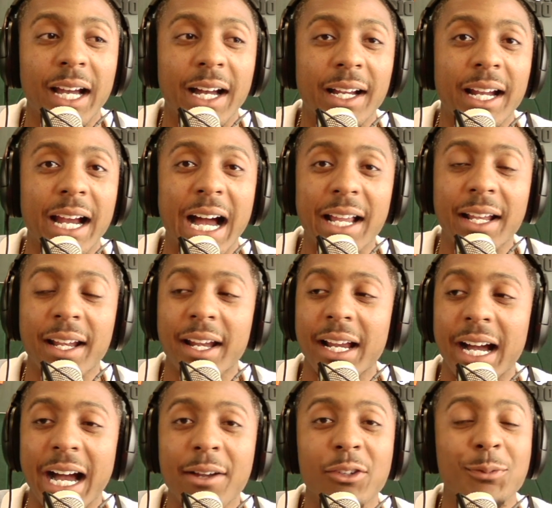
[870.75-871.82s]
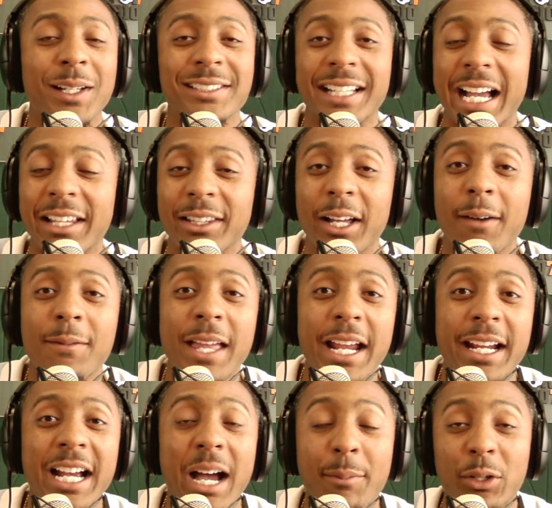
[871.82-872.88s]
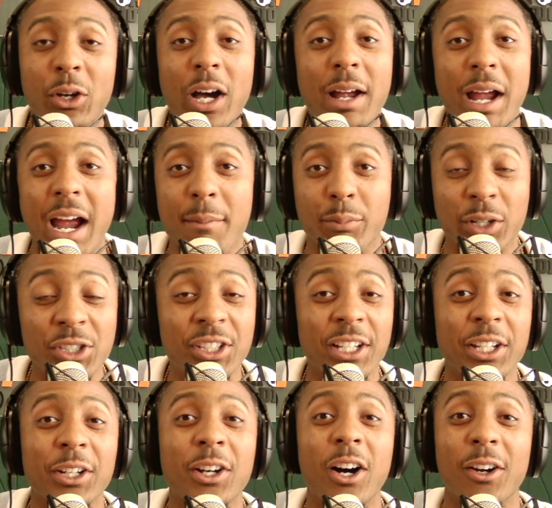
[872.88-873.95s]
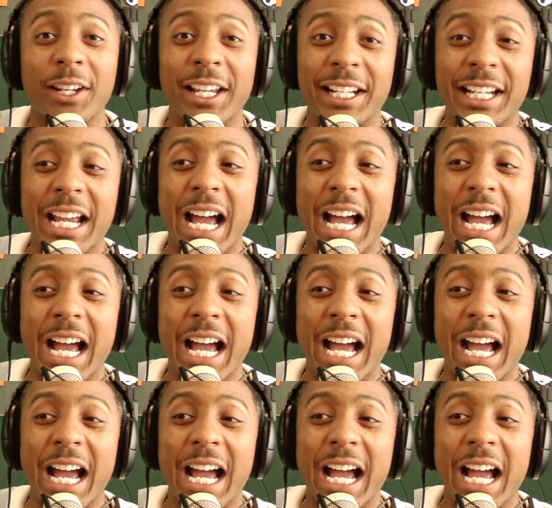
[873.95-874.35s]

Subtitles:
Go ahead. I was about to say, I love that comp. No, I appreciate the call, Kenny.